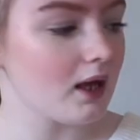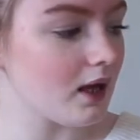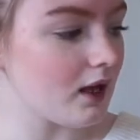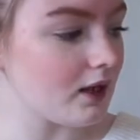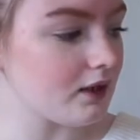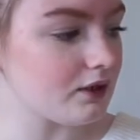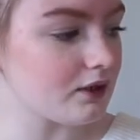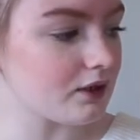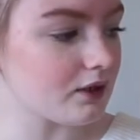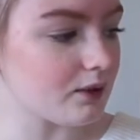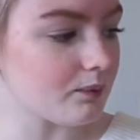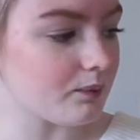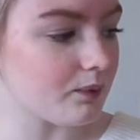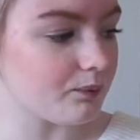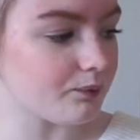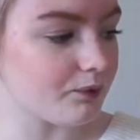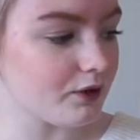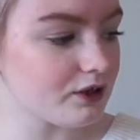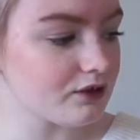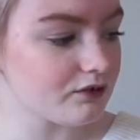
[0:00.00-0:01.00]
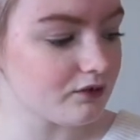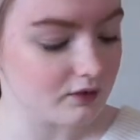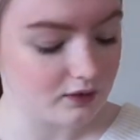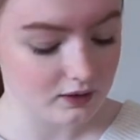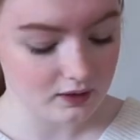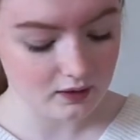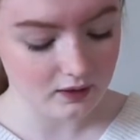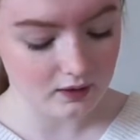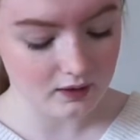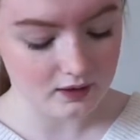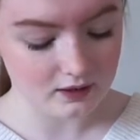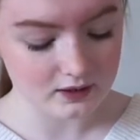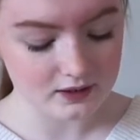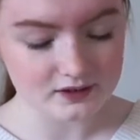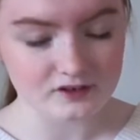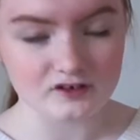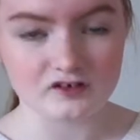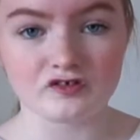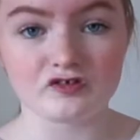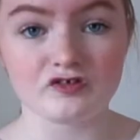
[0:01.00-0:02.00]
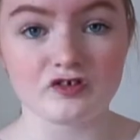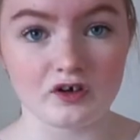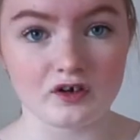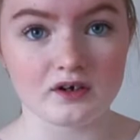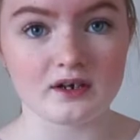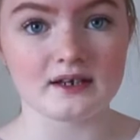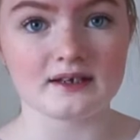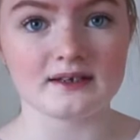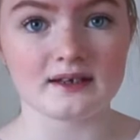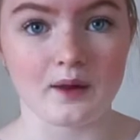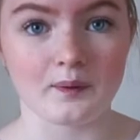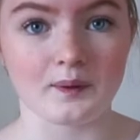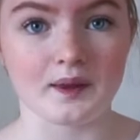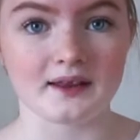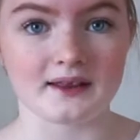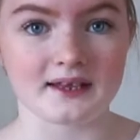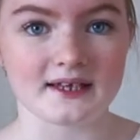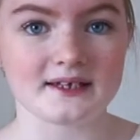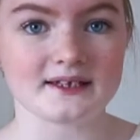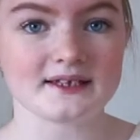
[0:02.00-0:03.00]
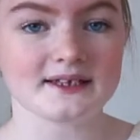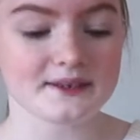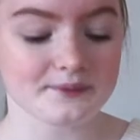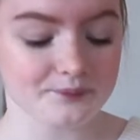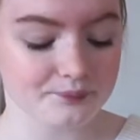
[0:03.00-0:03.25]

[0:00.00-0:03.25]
and you're going to put pressure on it, and it should sound like this.